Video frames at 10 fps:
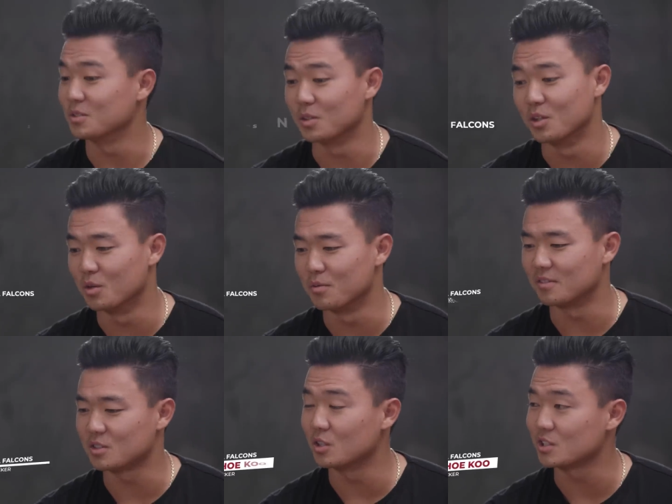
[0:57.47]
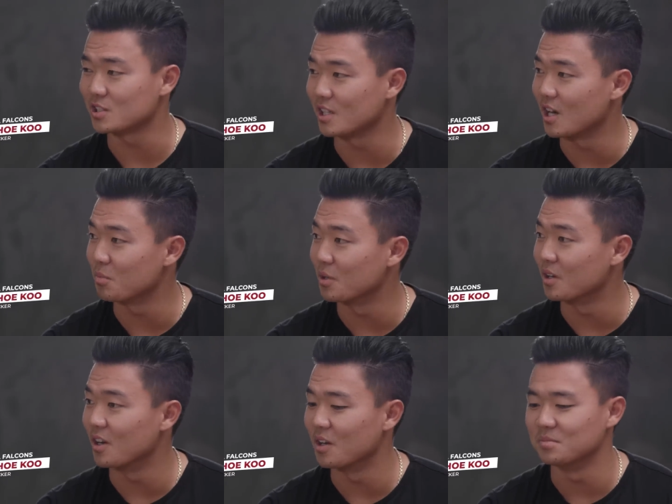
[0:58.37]
So a little bit of a culture shock, but
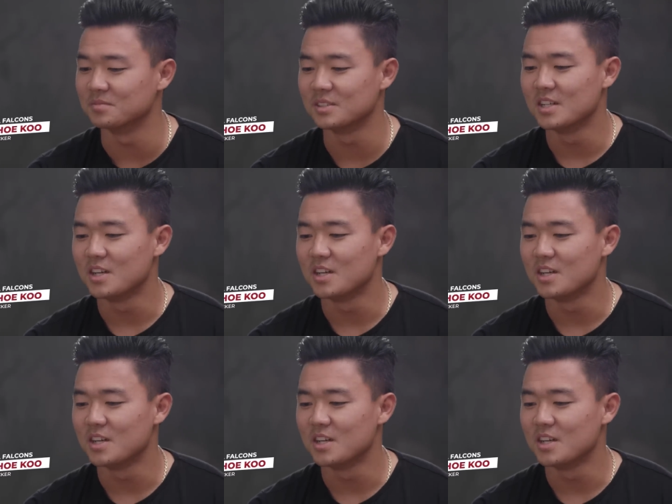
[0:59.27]
um, yeah.